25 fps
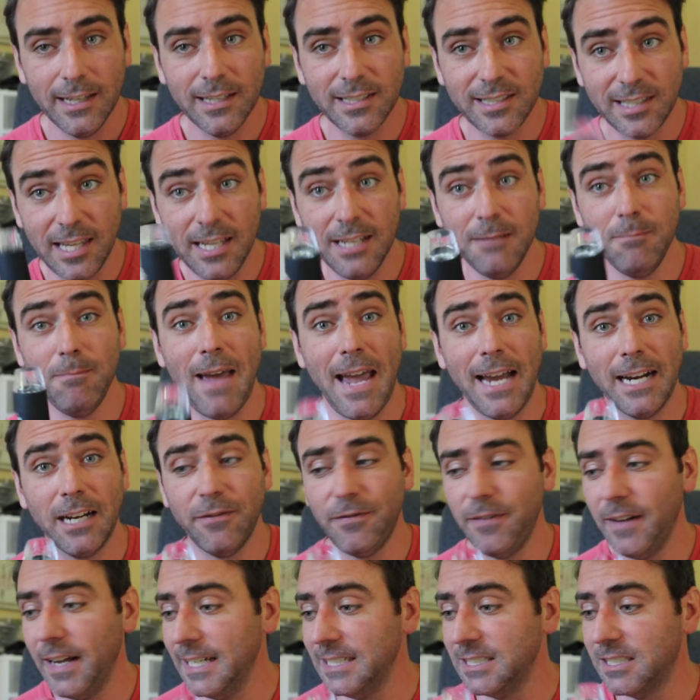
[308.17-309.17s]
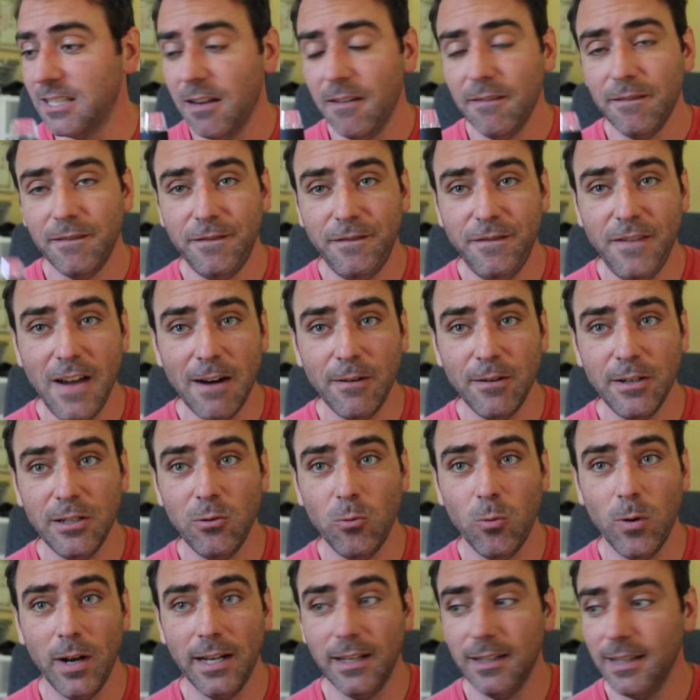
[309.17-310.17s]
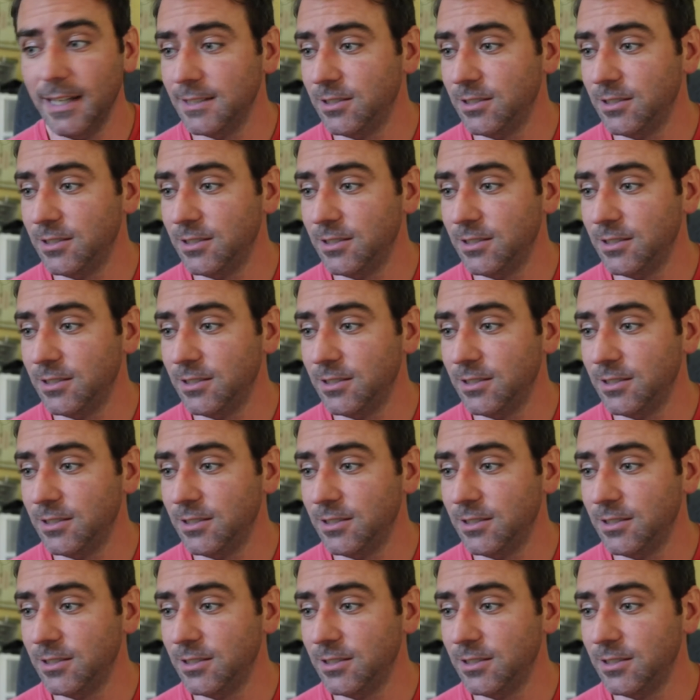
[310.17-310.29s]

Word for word: this thing magnifies very well,